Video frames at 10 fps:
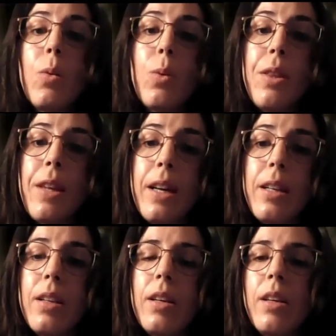We
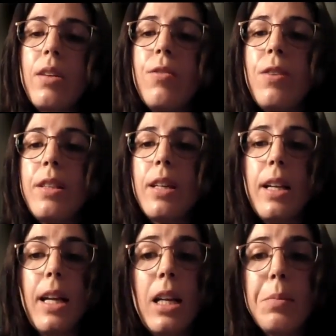then fit
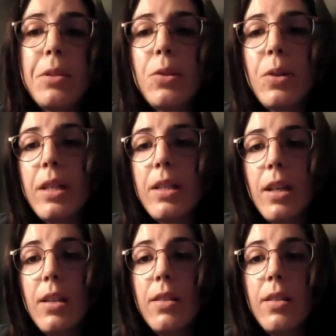an ellipse to it
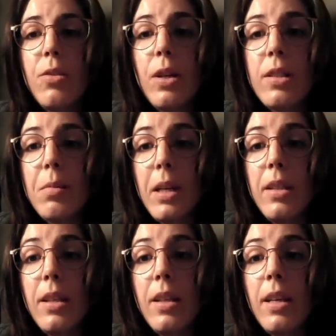and to estimate
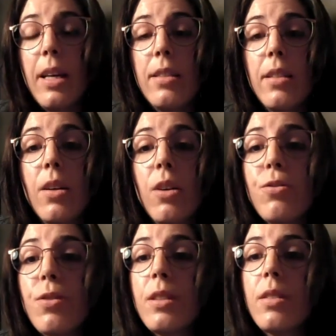the head
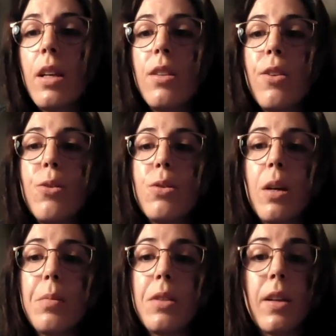circumference, and through some